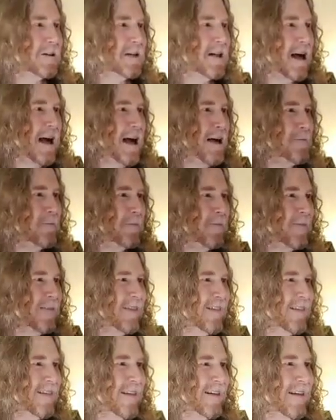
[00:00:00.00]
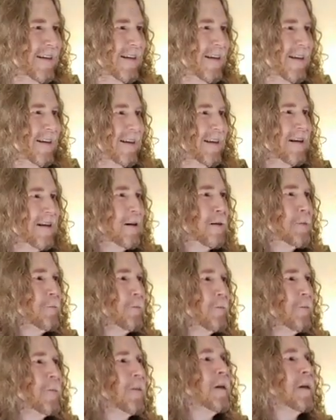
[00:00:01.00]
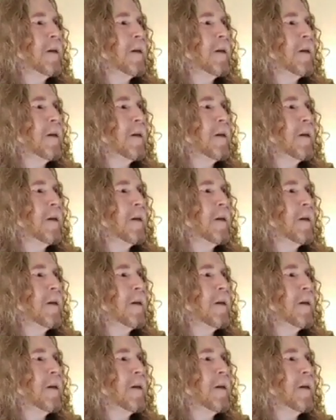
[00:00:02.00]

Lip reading: to do the wedding and people to save up money.